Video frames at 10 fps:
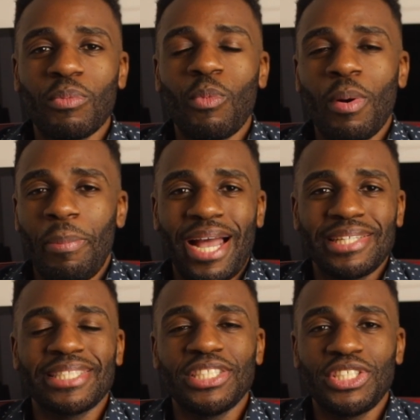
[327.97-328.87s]
we're
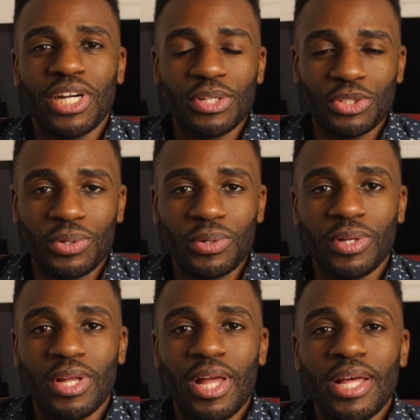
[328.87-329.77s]
past the shelter,
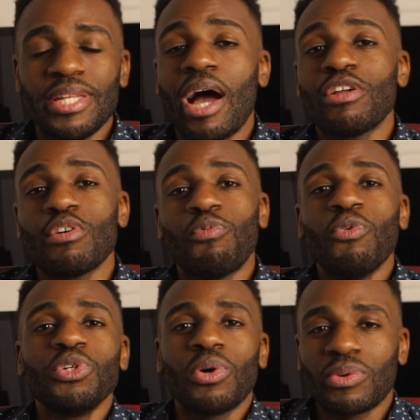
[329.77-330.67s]
now the
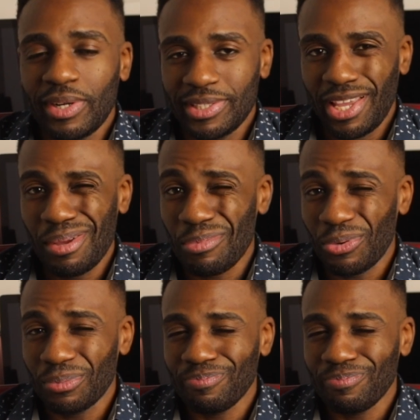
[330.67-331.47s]
food on our table.